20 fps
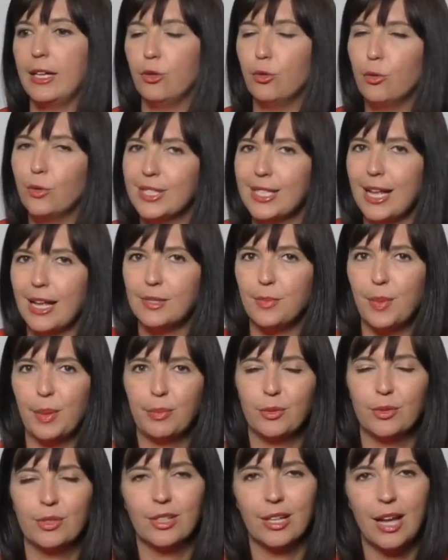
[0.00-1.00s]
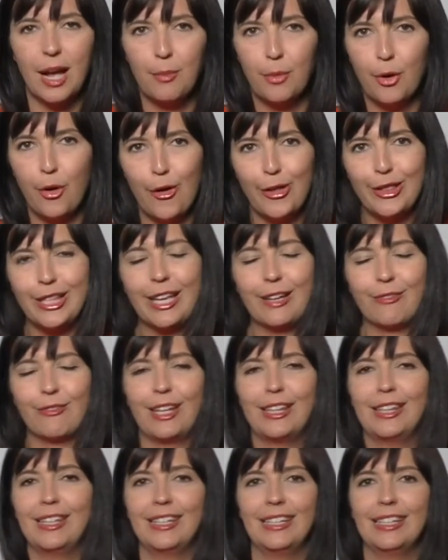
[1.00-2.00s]
and always ask people to come earlier
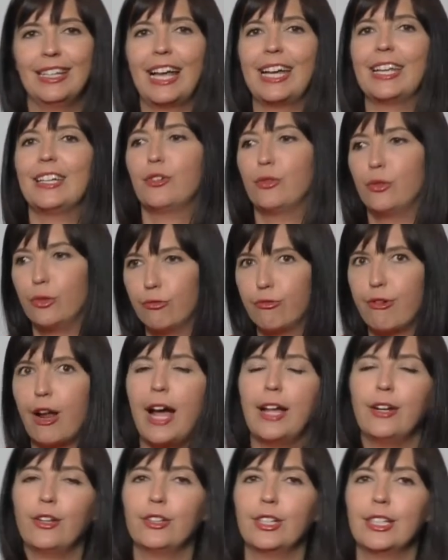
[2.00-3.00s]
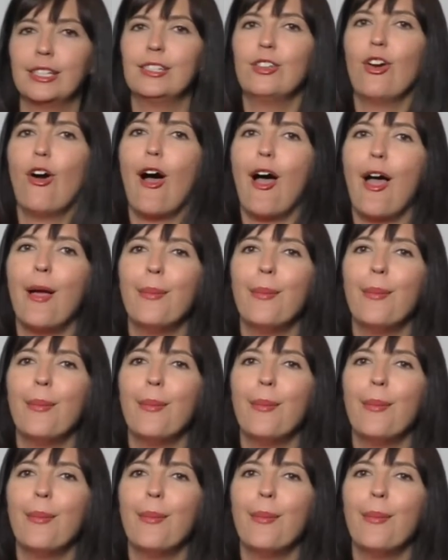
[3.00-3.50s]
rather than later, or right on the time,